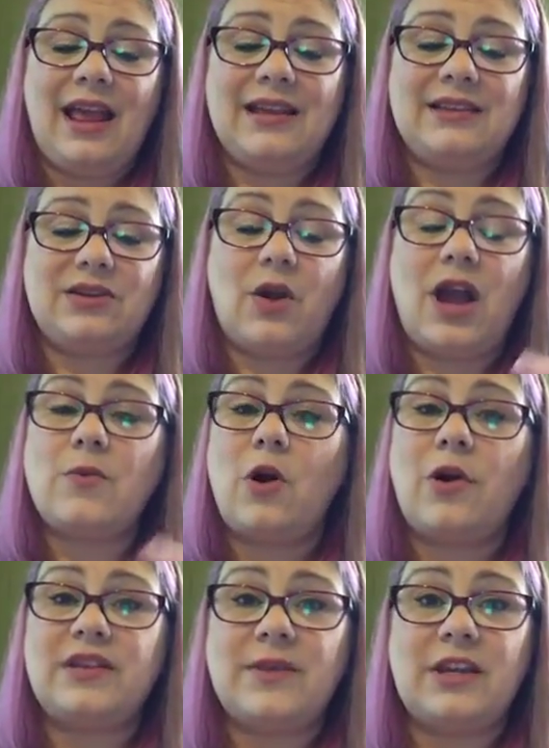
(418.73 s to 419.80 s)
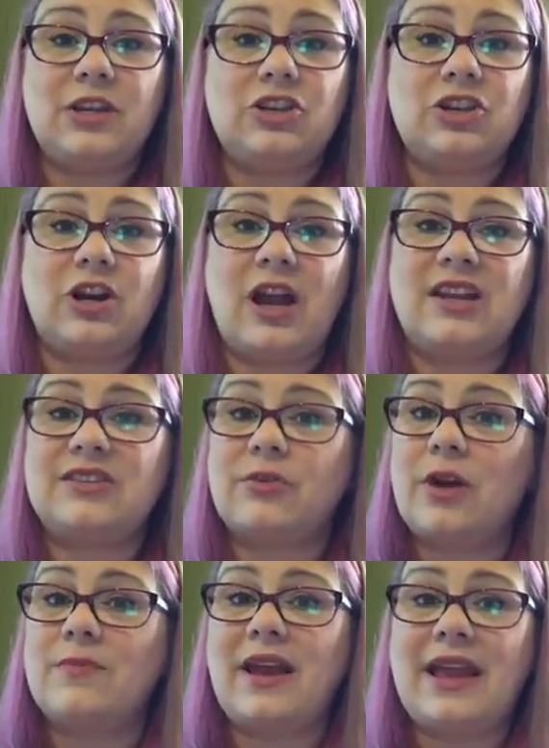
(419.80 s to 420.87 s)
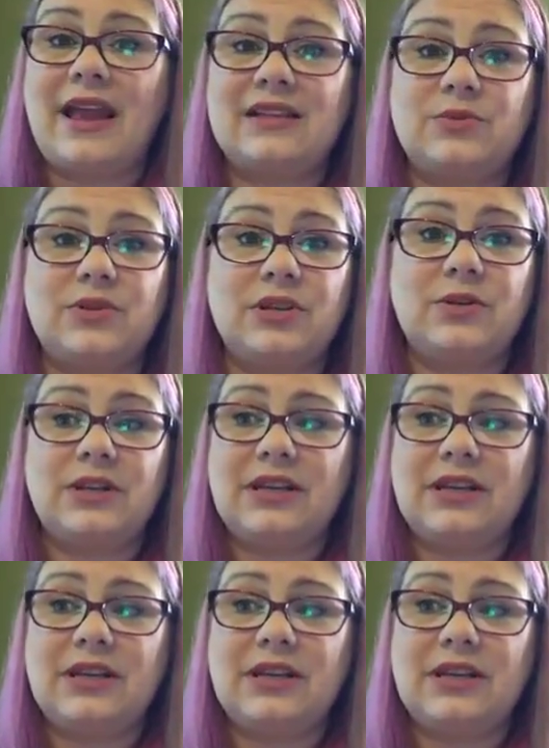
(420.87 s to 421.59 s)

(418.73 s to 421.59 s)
And so I'm always making sure I scrub my hands really, really